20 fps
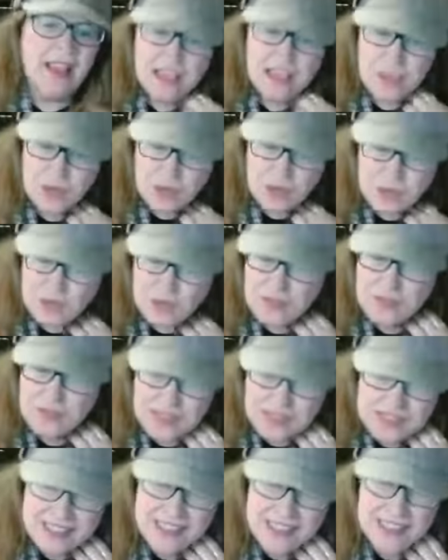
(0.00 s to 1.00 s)
Here you
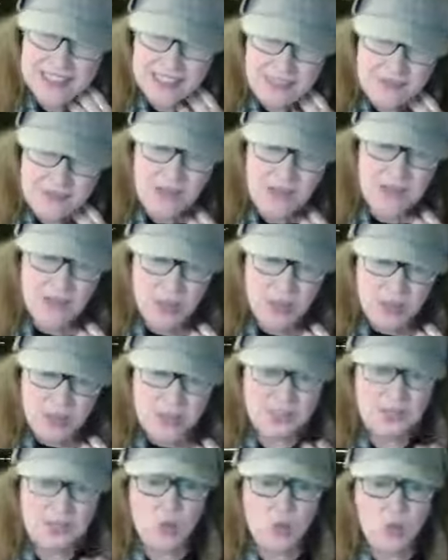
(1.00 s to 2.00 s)
can visit to find
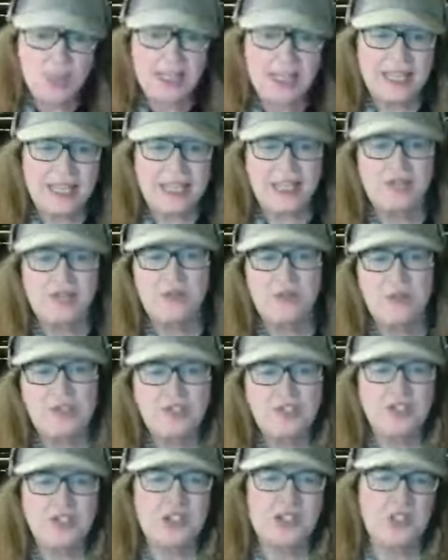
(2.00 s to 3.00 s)
great support like
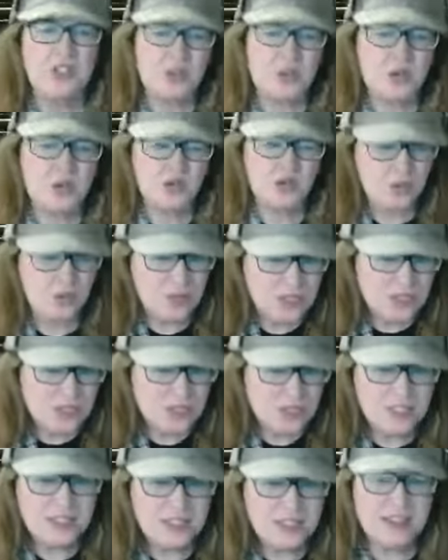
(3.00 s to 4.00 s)
information on short-term
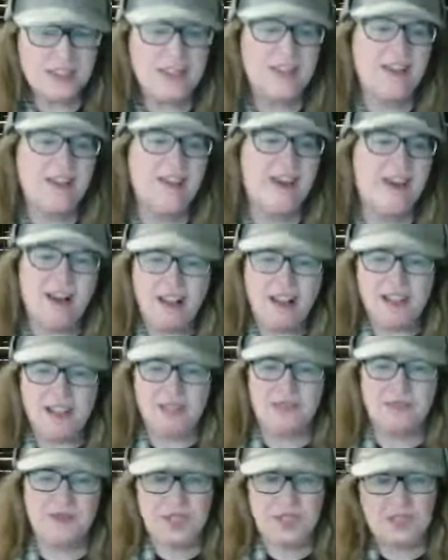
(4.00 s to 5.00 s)
missions,
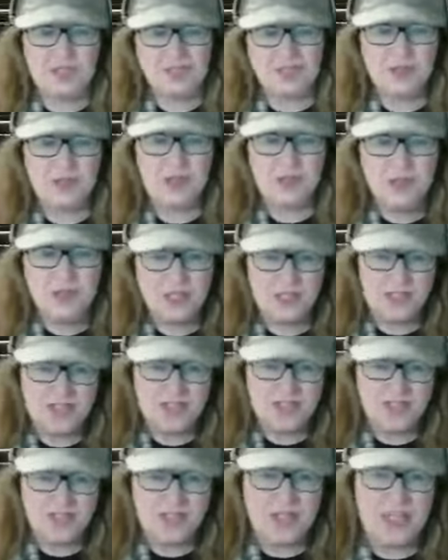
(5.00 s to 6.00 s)
awesome Sunday school
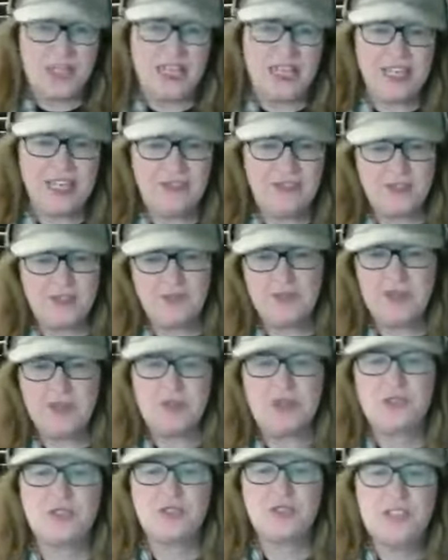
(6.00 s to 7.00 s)
material, and even some
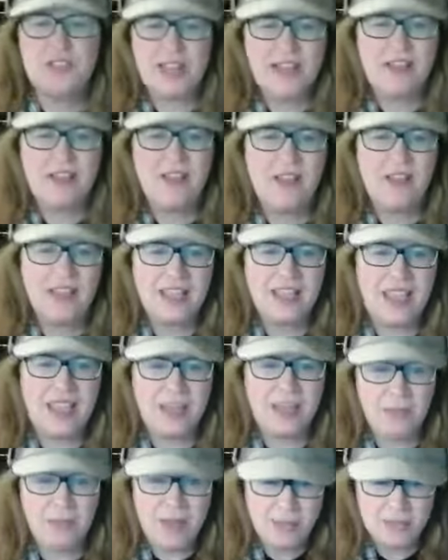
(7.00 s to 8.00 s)
special dialogue
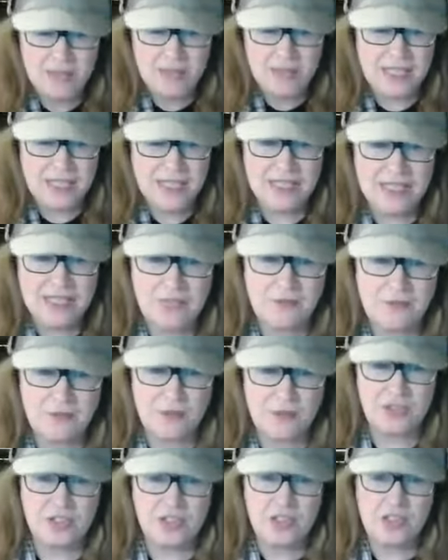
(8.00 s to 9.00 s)
and Bible studies that
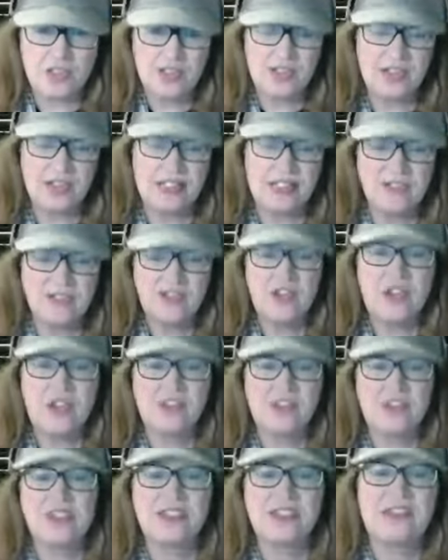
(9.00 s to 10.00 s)
focus on living
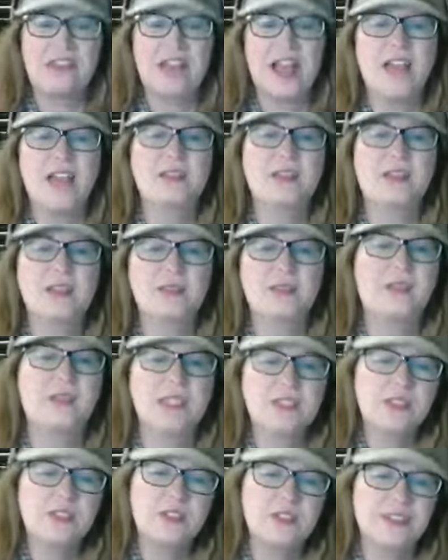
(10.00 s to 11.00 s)
authentic lives as
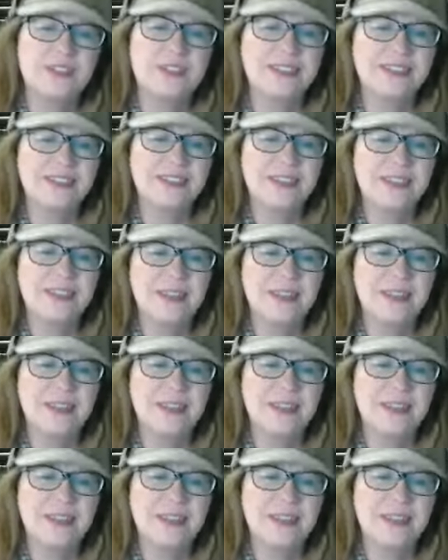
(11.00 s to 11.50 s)
believers.